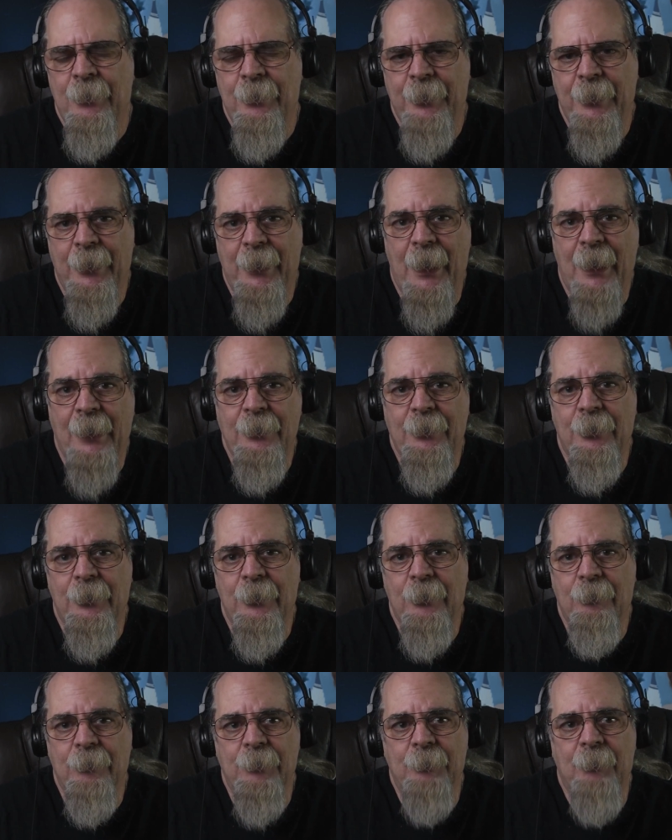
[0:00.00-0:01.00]
that I
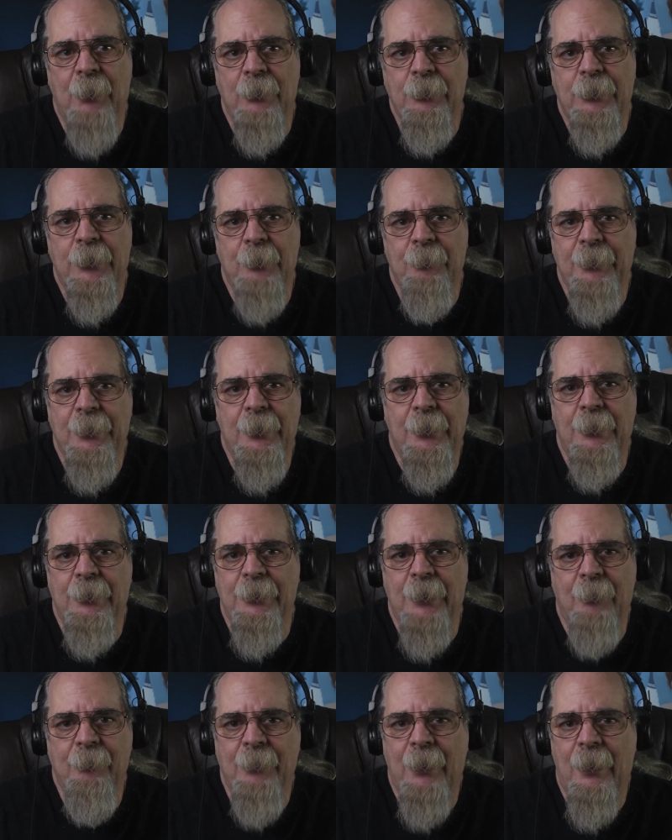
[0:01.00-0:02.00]
took was mostly because
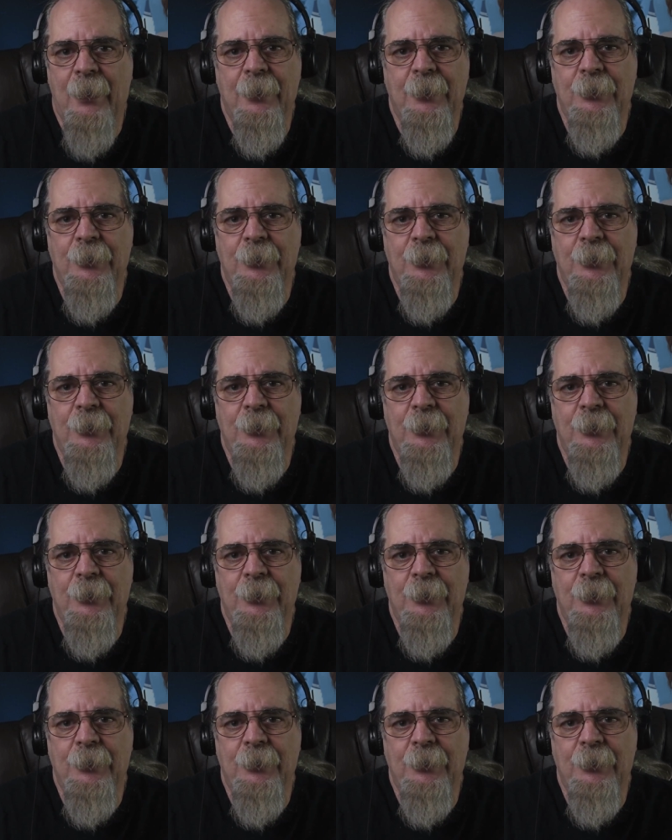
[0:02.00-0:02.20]
I'm not